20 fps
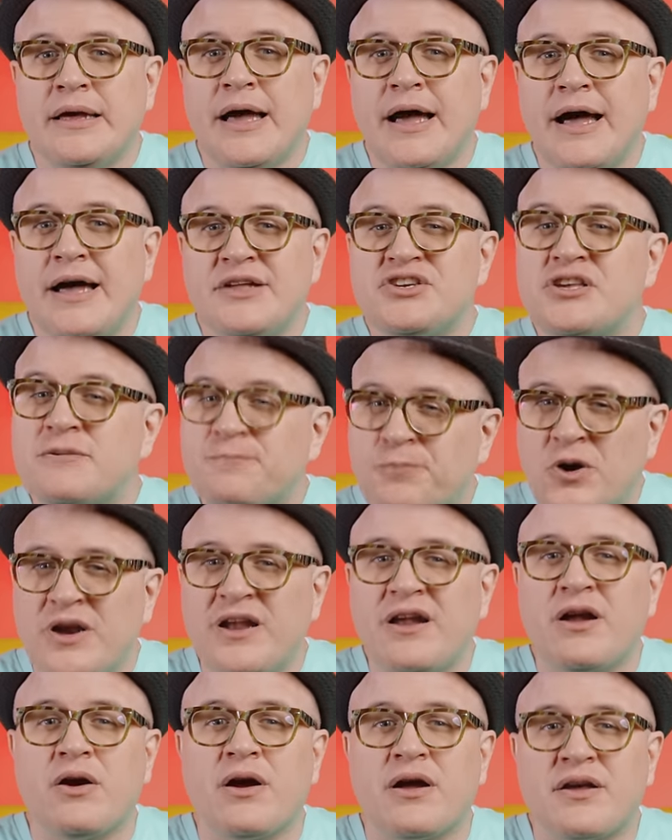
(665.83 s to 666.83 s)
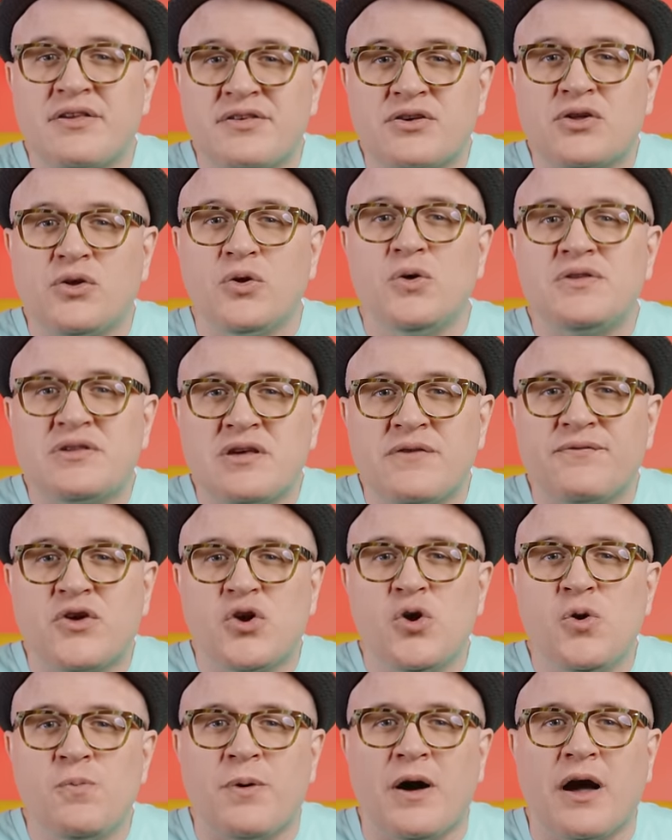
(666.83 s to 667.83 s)
Uh, just put in our exclusive
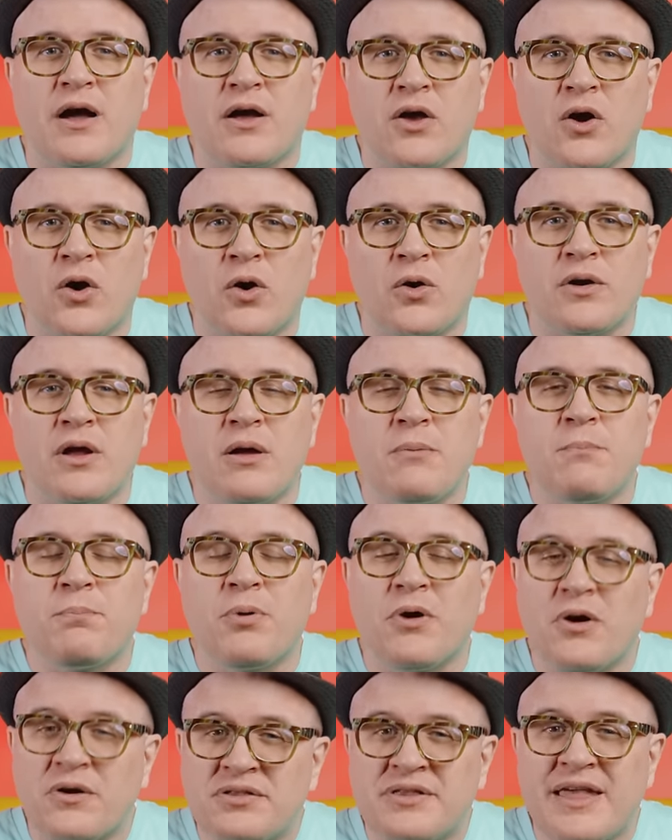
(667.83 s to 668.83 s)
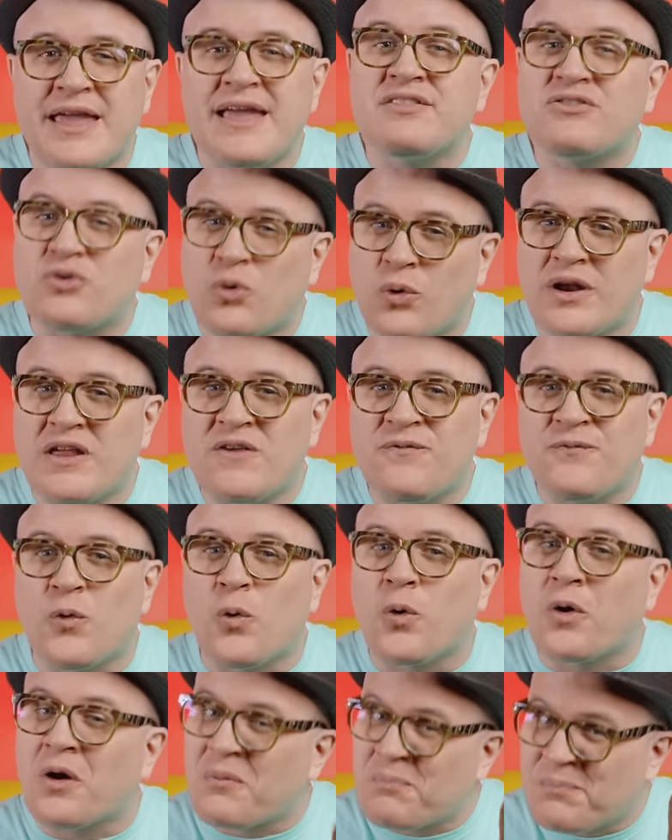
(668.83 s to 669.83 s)
coupon code, birthday
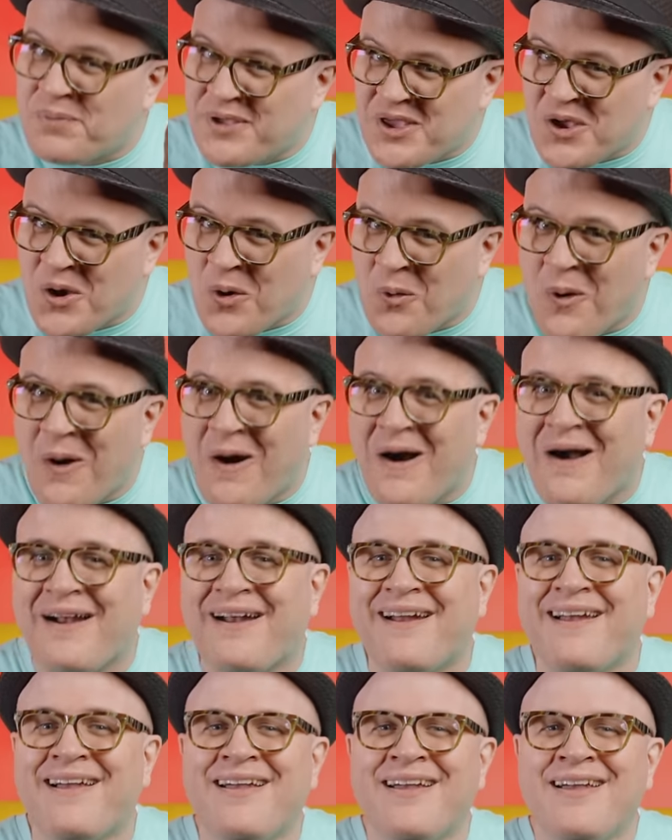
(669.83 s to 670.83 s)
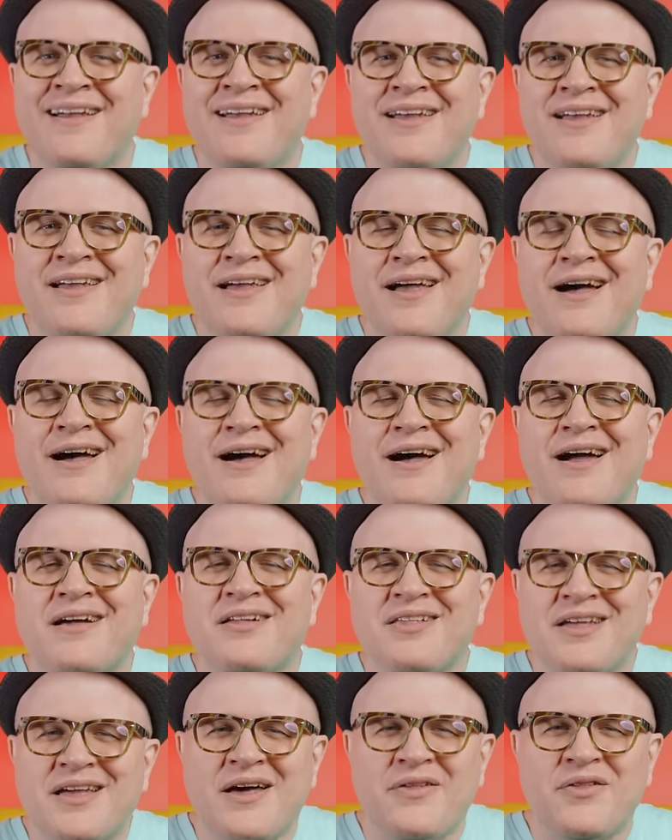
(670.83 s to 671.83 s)
twenty-four P O R. Uh,
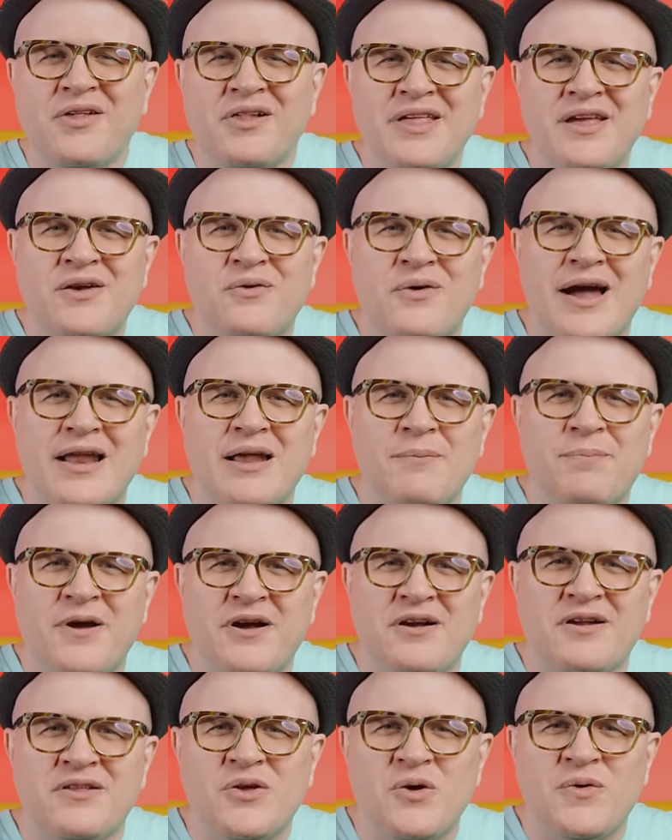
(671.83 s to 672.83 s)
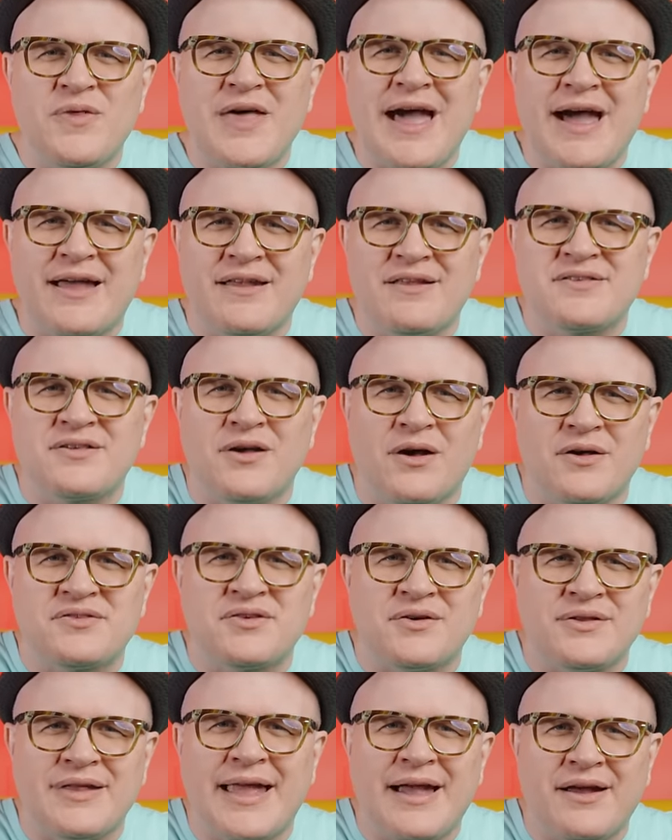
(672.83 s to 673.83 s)
click on the link right up here to do that, and it's
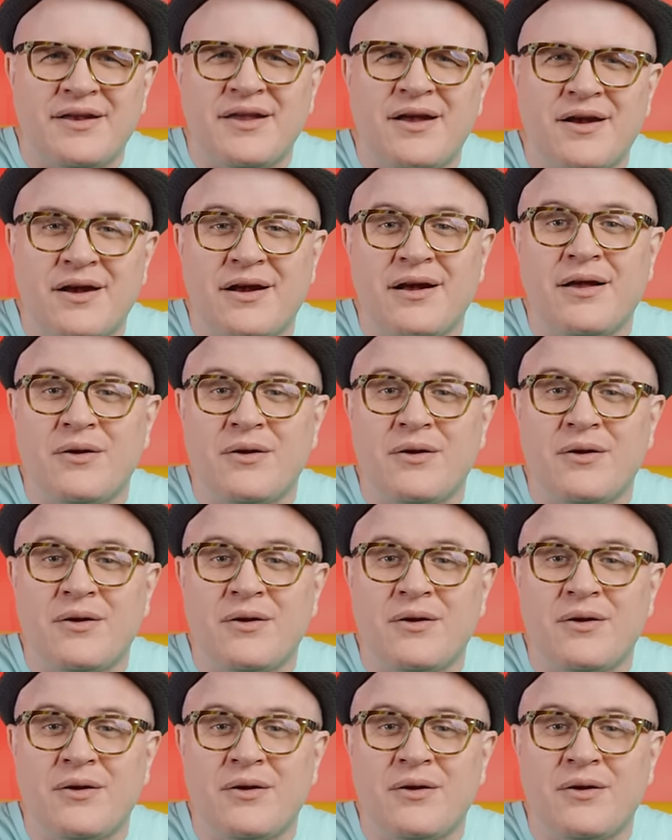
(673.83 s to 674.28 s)
also down here.